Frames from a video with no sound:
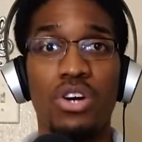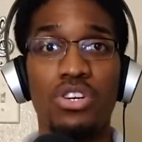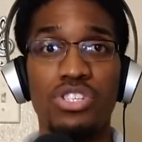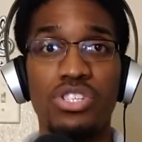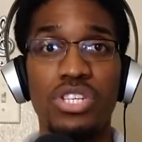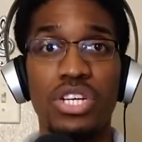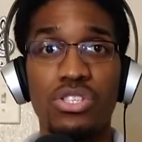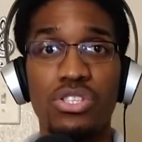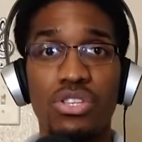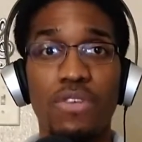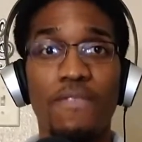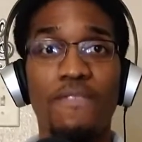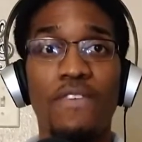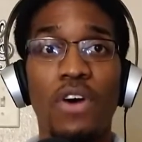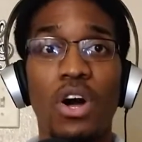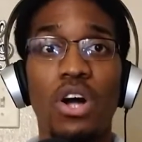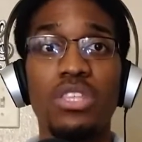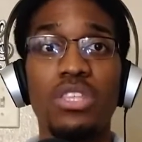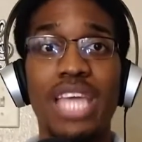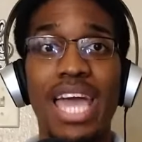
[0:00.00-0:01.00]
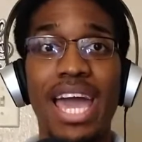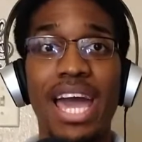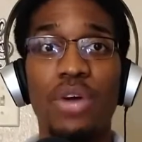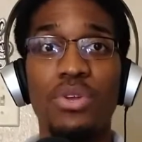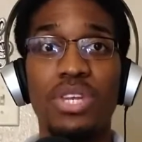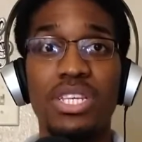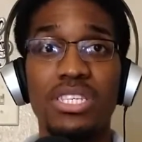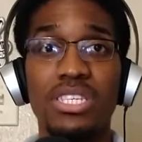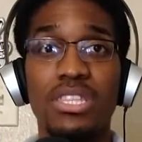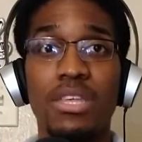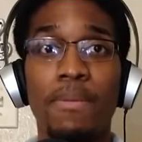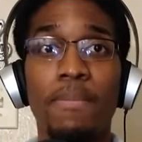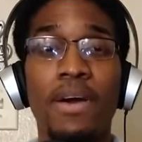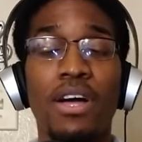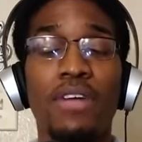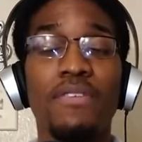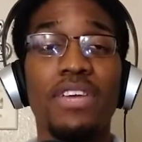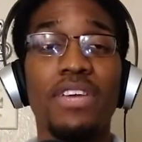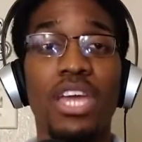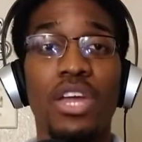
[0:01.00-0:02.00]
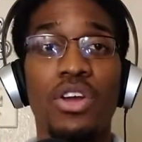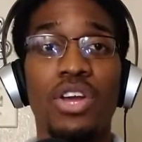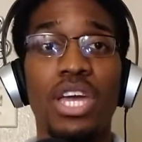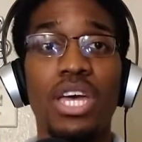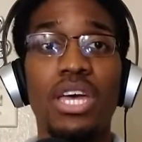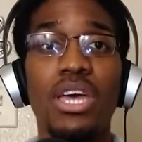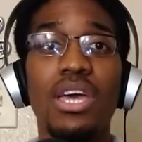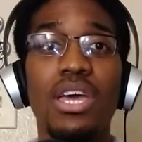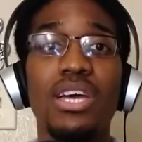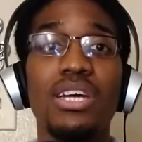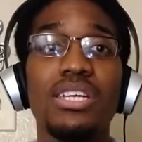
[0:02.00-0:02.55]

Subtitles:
or starts to fall down into the pelvic area